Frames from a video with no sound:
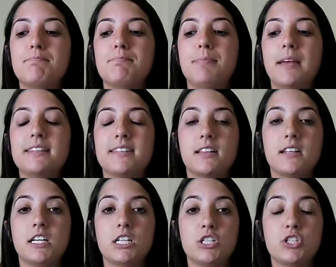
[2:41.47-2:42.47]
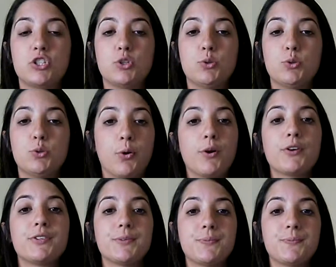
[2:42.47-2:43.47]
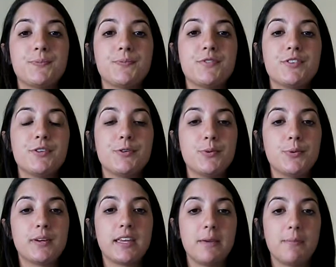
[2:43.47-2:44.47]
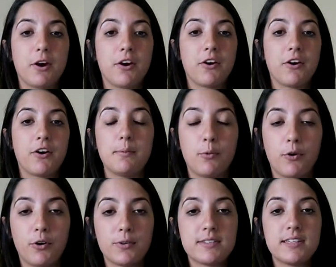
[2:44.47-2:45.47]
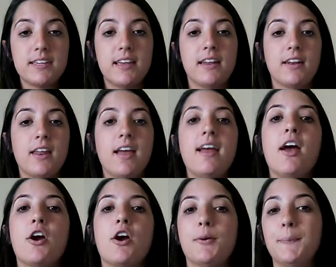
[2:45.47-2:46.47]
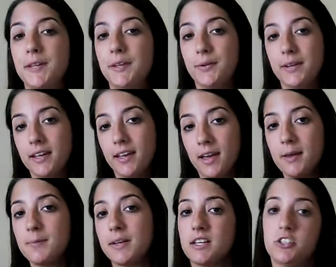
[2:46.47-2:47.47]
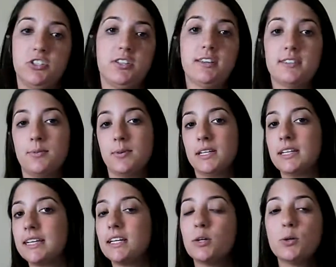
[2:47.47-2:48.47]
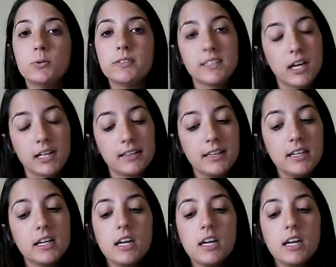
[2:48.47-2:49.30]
basically consume her heart to keep her immorality and her beauty up, because she doesn't want to get old and ugly.